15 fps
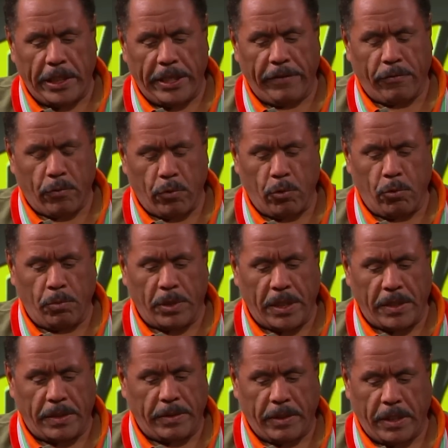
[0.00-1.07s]
leave room
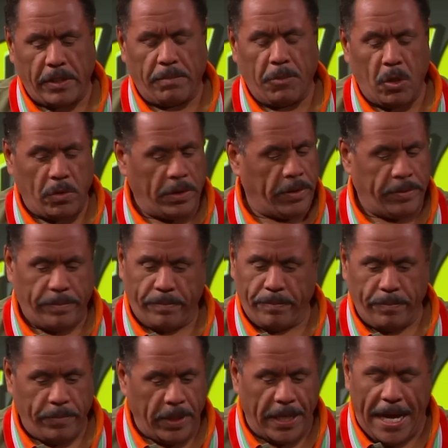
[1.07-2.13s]
because most
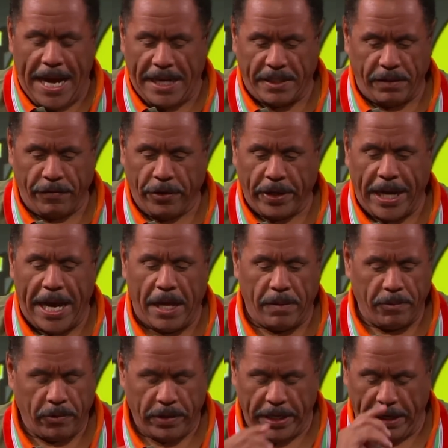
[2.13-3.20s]
guys of your
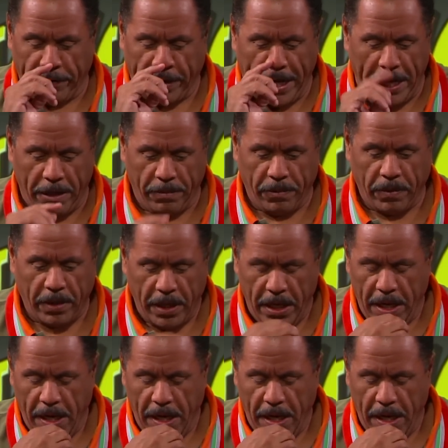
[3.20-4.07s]
caliber and Dave's caliber